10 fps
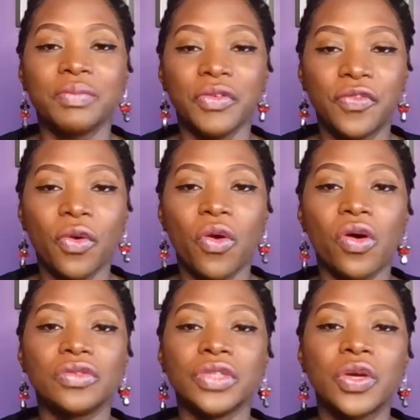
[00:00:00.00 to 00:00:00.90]

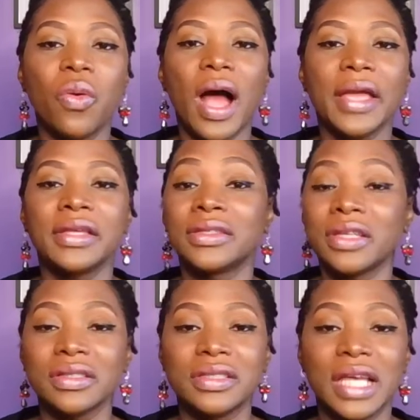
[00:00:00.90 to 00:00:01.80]
before,
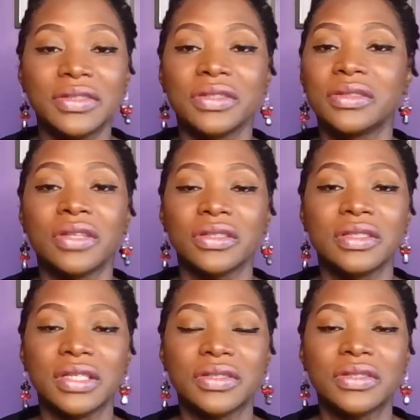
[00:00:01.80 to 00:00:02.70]
doesn't
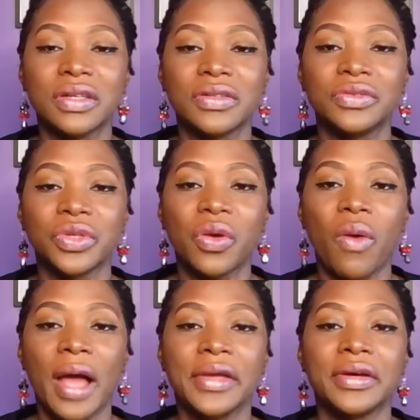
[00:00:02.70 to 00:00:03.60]
necessarily
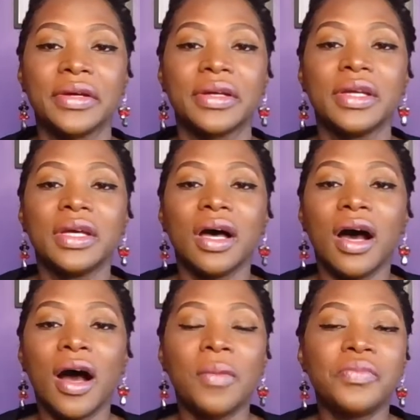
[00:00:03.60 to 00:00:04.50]
require
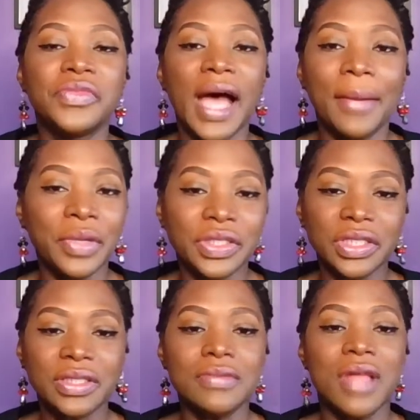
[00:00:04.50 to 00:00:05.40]

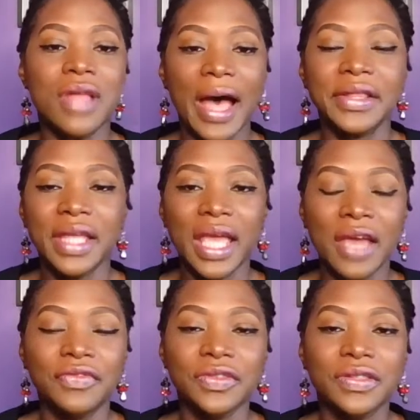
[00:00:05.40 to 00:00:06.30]
damages. Not
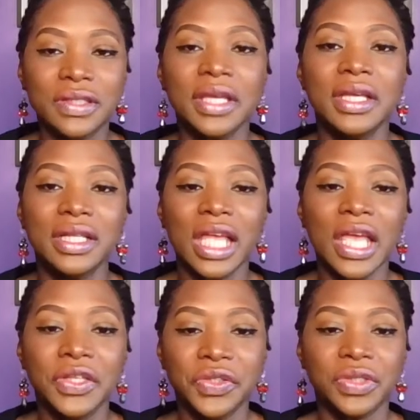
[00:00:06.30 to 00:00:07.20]
every single
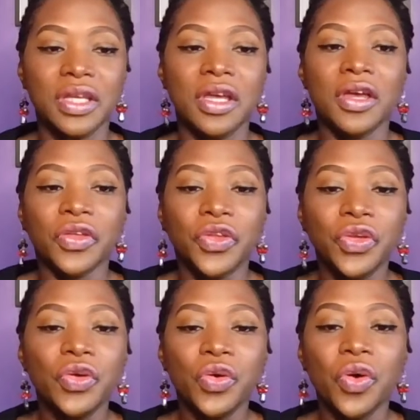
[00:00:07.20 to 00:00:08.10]
injury.
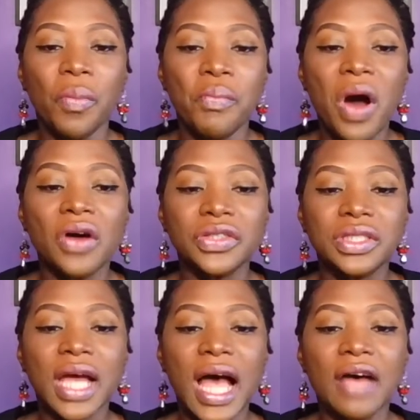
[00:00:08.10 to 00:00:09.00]
You
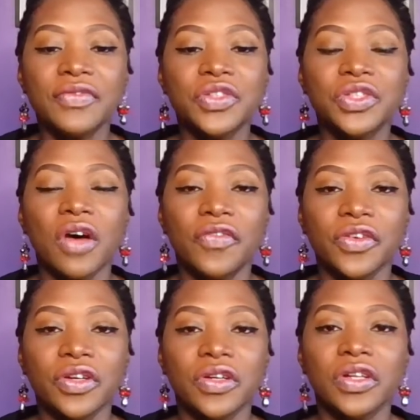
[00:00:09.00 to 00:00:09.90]
must have
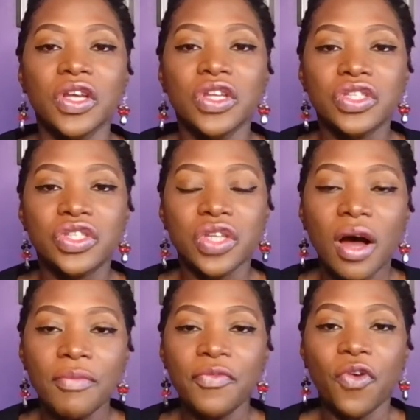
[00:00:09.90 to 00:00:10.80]
suffered
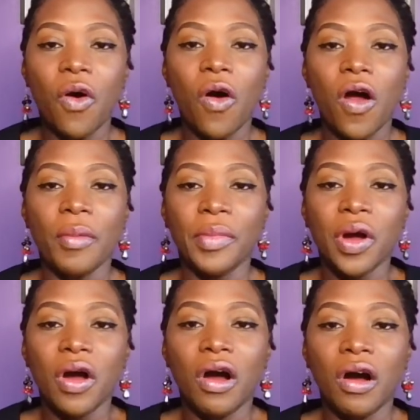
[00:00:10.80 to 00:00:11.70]
some form
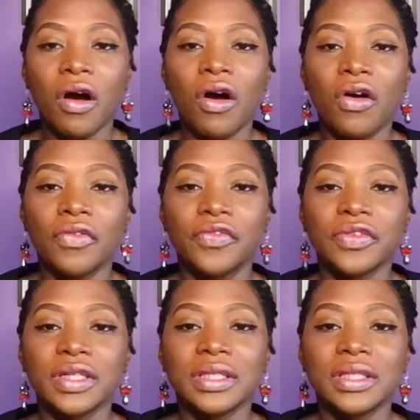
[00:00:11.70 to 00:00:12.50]
of